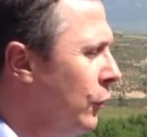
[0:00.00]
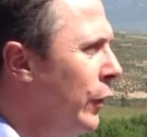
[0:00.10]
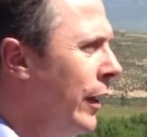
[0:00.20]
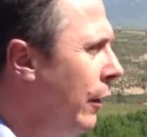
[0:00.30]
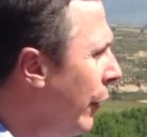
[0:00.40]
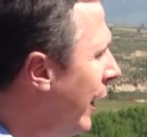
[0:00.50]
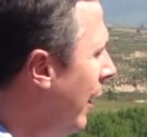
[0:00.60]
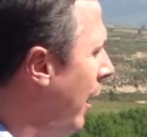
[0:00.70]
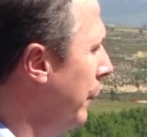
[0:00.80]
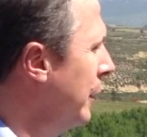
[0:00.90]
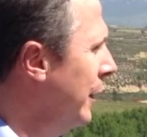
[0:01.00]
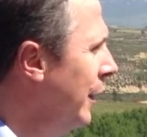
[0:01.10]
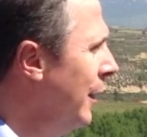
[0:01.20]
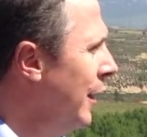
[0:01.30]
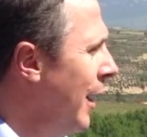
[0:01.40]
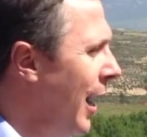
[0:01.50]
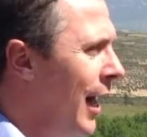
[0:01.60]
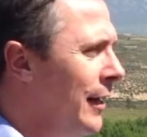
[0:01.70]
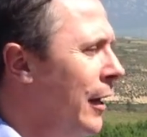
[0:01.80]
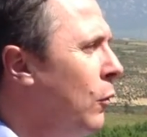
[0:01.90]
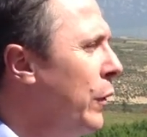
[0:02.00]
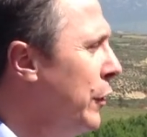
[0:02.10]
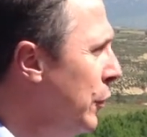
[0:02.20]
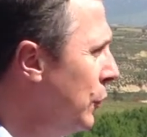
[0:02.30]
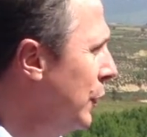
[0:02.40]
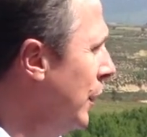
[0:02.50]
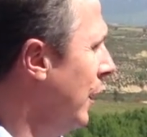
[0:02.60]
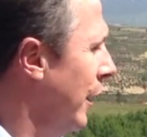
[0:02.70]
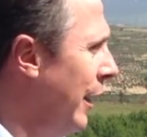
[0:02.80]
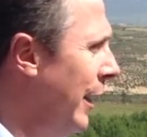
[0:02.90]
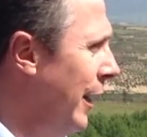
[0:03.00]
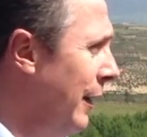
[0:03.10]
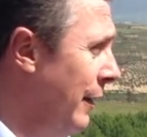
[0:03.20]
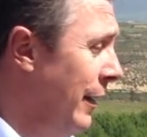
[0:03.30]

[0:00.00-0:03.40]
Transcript: doing green harvesting, and reducing the